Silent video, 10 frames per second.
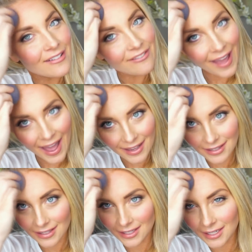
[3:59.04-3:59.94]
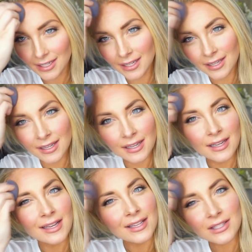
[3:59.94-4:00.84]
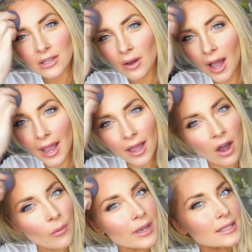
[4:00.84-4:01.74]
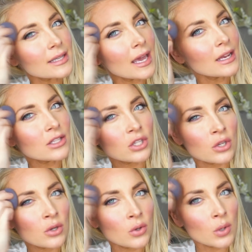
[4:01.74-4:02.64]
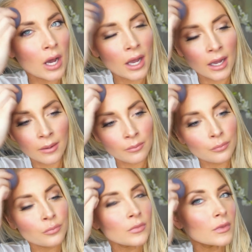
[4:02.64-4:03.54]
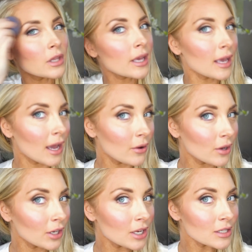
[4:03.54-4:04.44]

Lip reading: fast. So I always like to, look at how good